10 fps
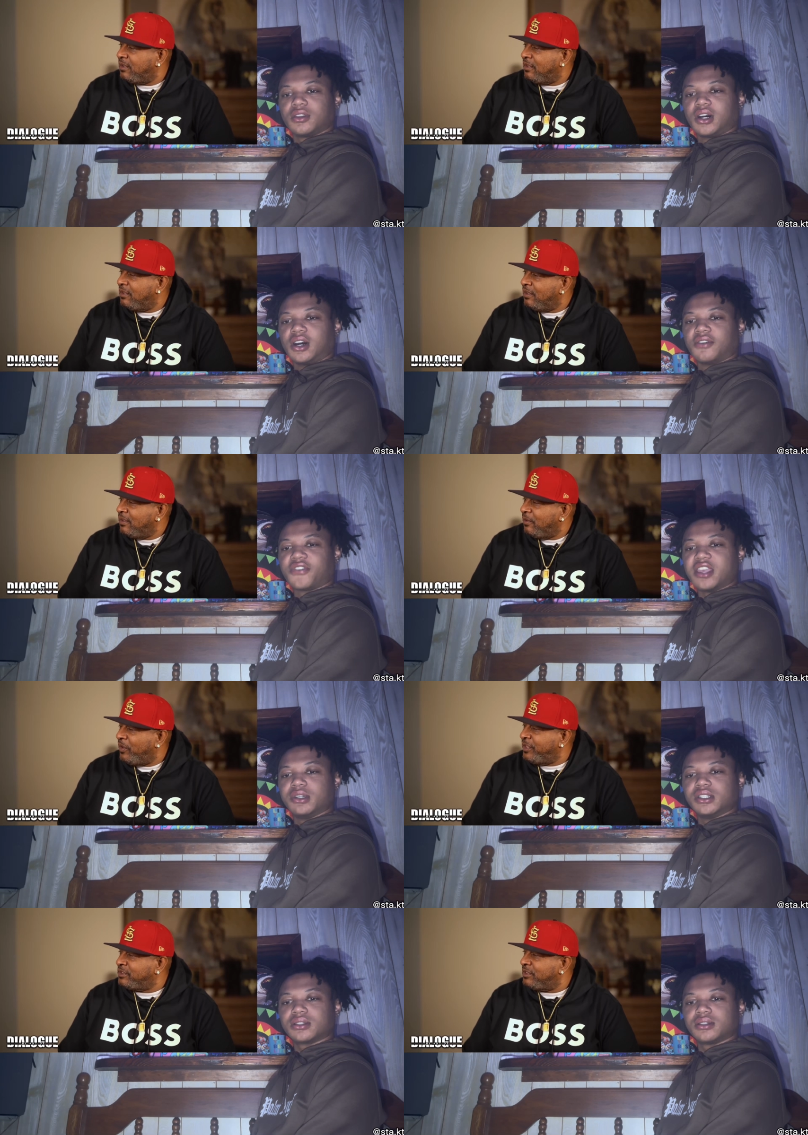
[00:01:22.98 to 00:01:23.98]
Speaker 1: Facebook.
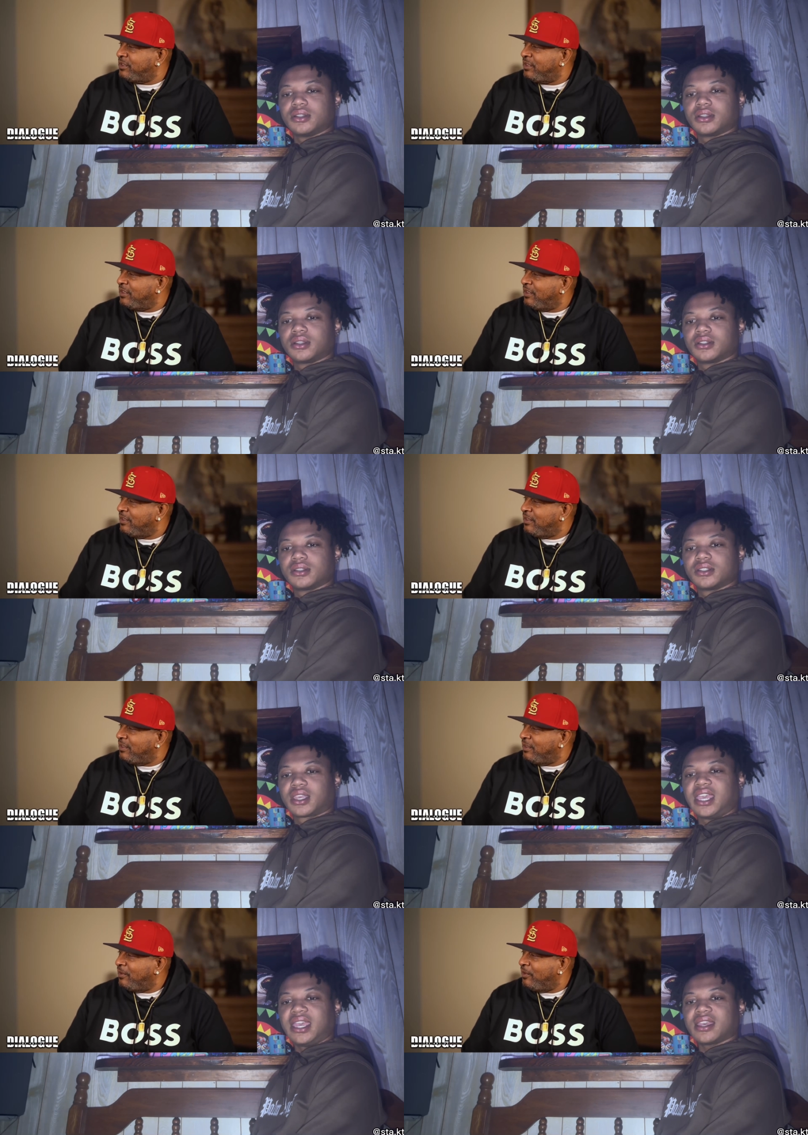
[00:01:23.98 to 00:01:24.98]
What is it?
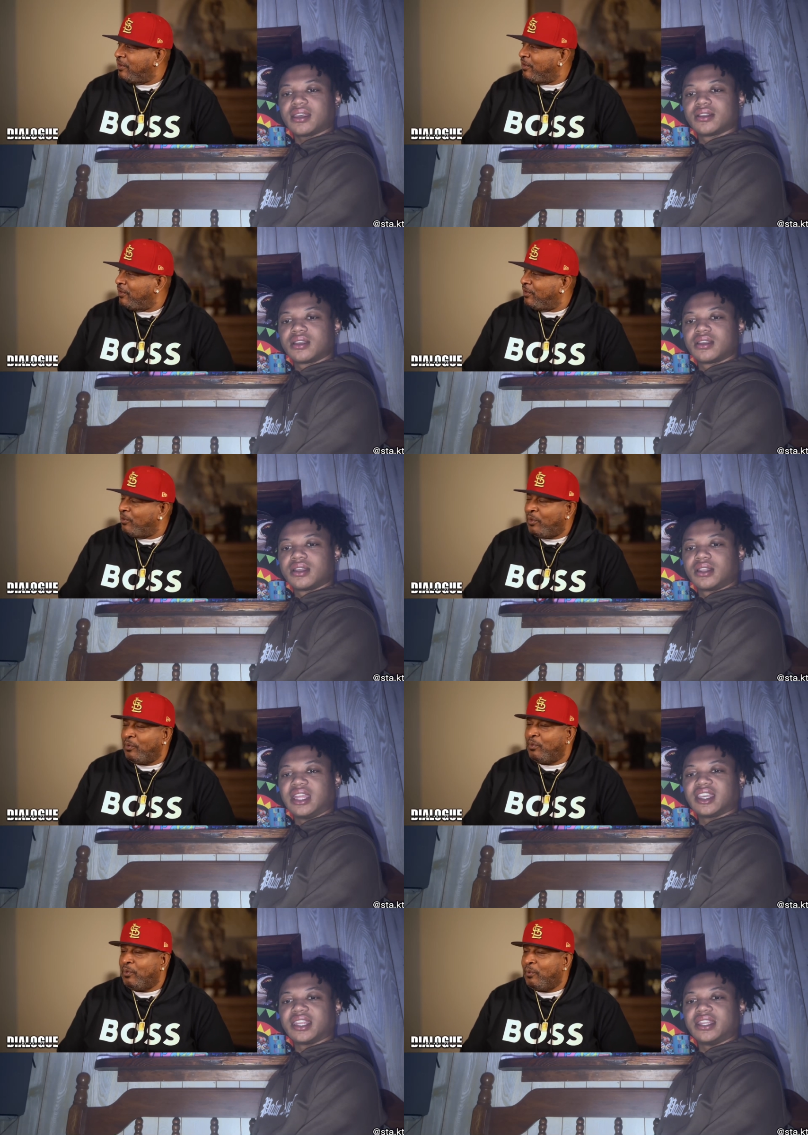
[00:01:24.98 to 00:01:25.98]
Kick
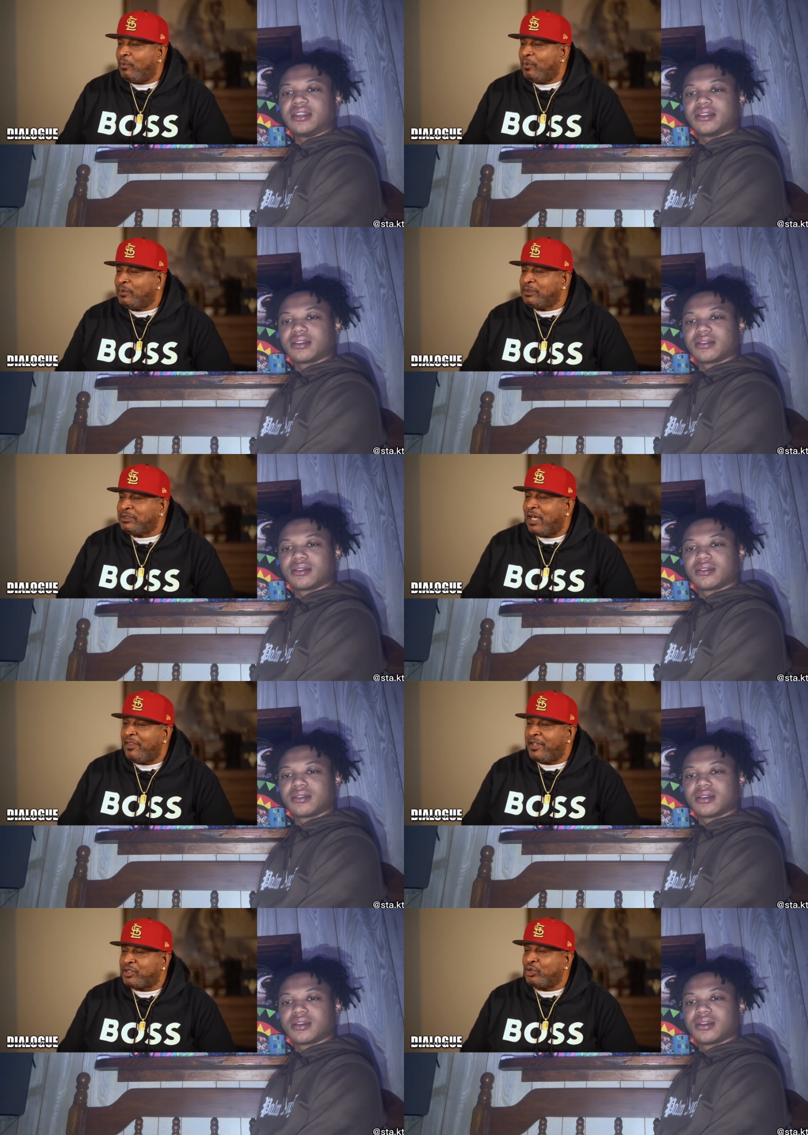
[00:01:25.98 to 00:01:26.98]
LinkedIn.
Speaker 2: What's the
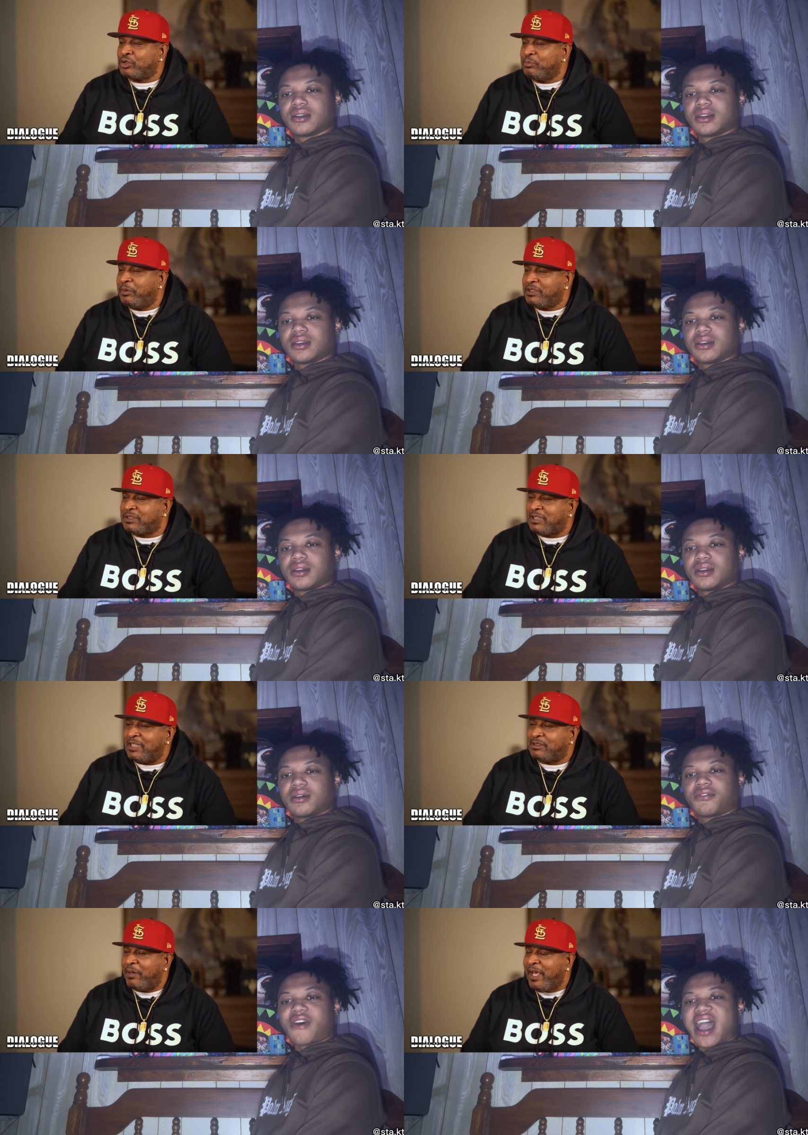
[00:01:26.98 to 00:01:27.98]
other social media
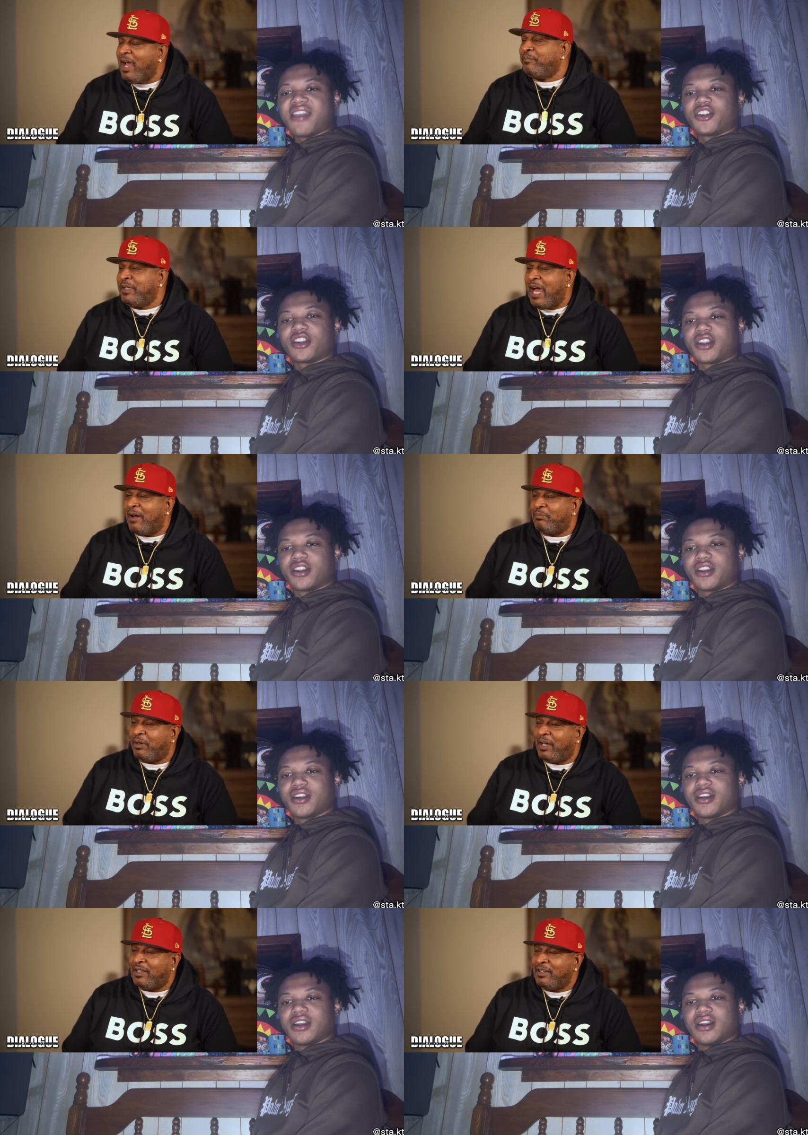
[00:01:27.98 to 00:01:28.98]
sites, Fiverr. man? Help me out,
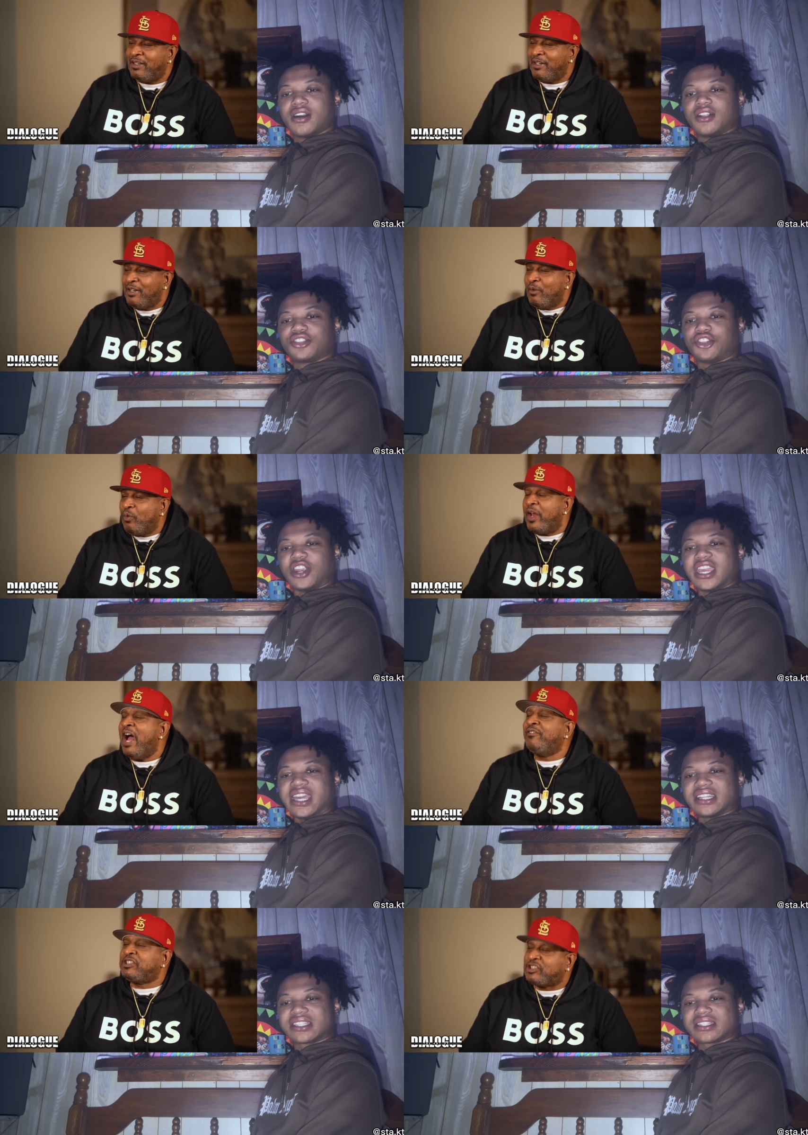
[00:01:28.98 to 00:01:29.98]
bro. 30.
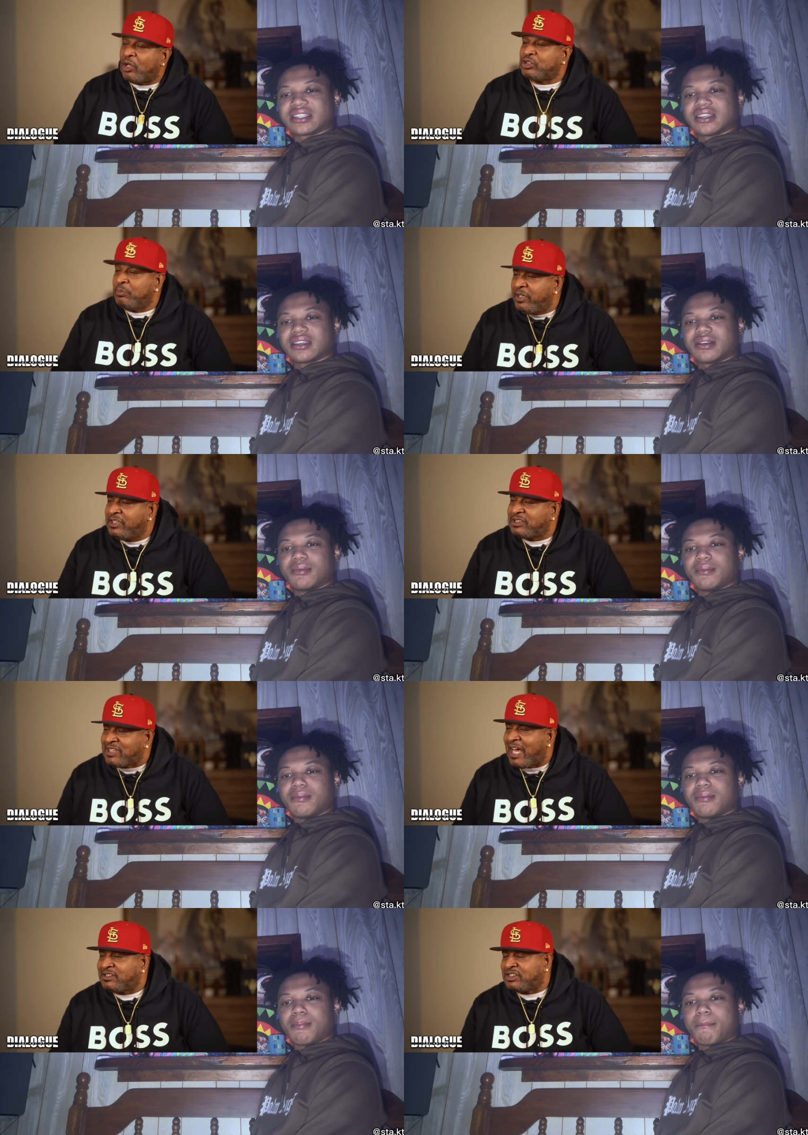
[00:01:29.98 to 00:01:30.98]
Whatever social media
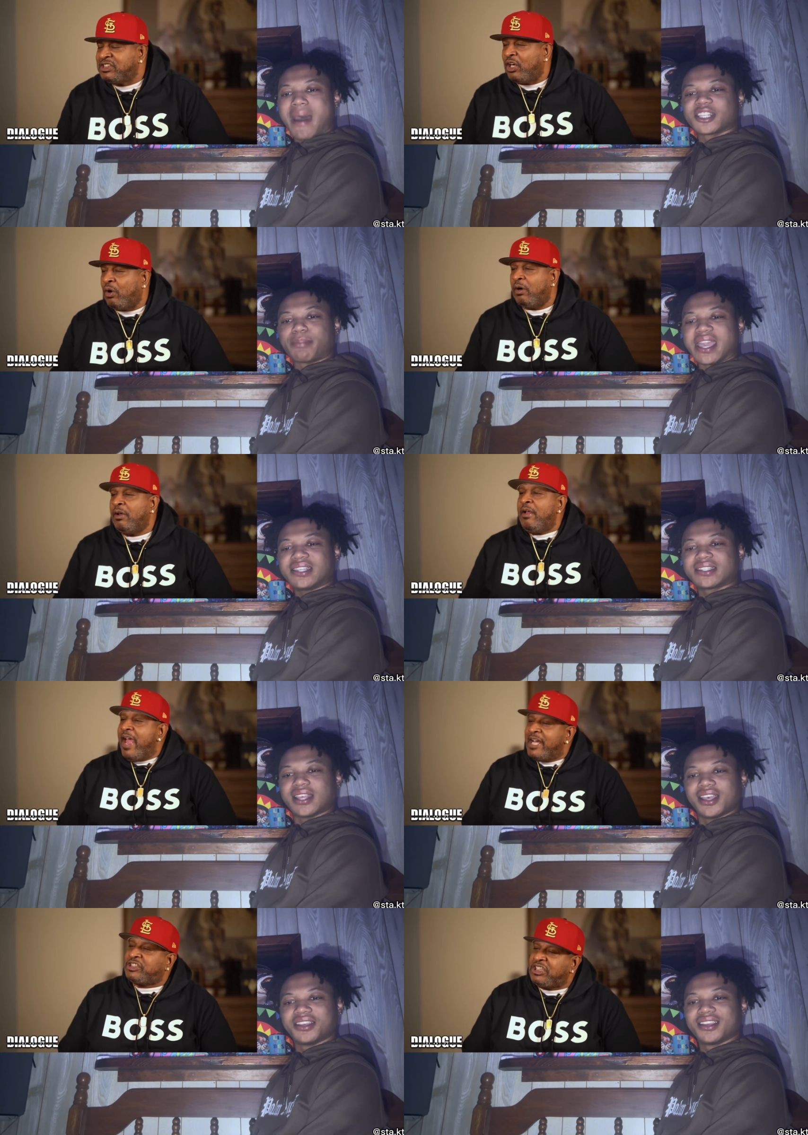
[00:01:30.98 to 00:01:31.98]
site she space. on
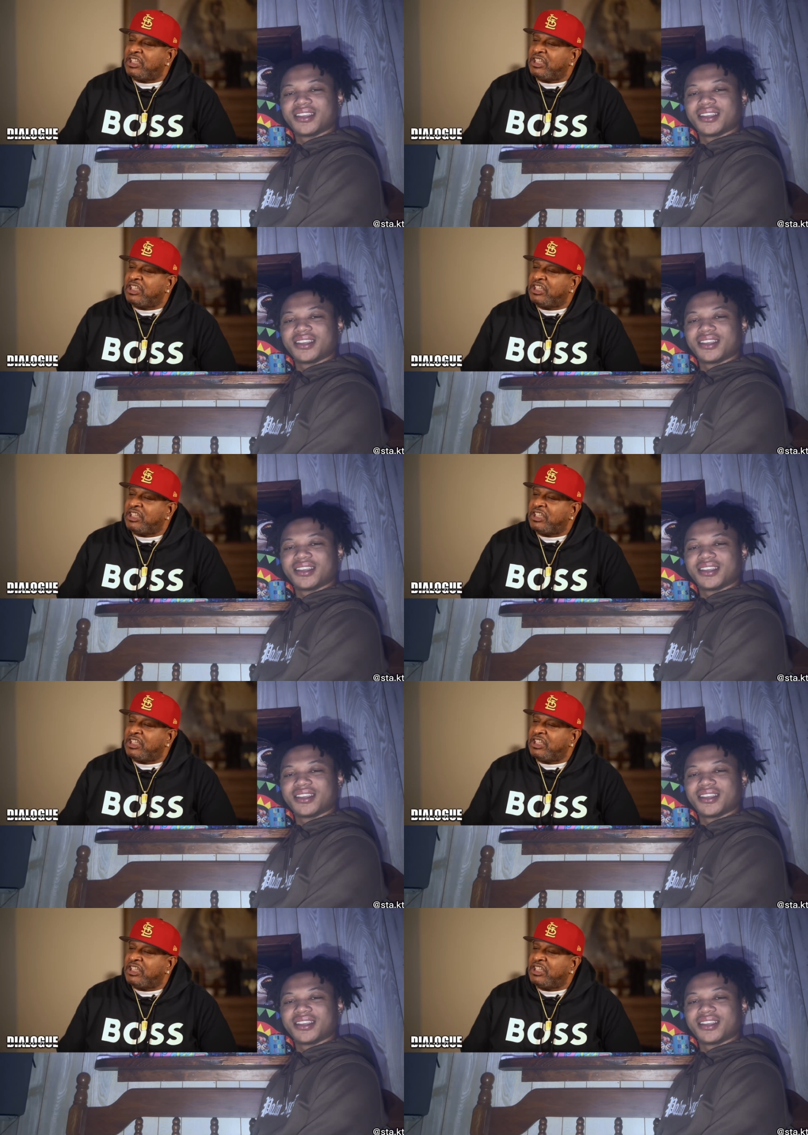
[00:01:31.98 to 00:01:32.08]
and she